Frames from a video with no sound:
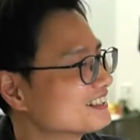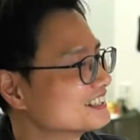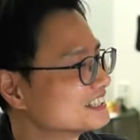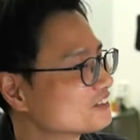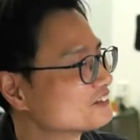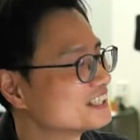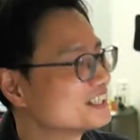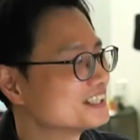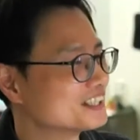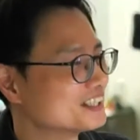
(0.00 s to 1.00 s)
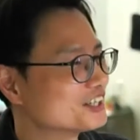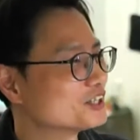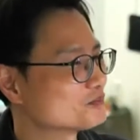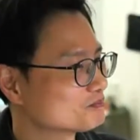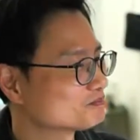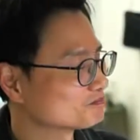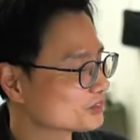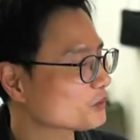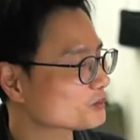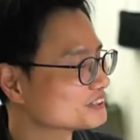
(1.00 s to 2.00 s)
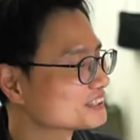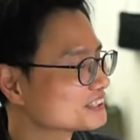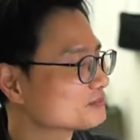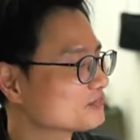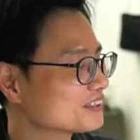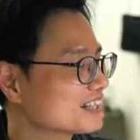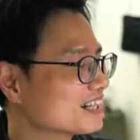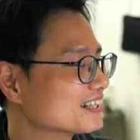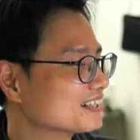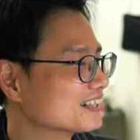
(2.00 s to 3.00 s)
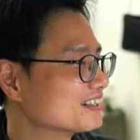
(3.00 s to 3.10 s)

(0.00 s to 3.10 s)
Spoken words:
each of the courses, but yeah,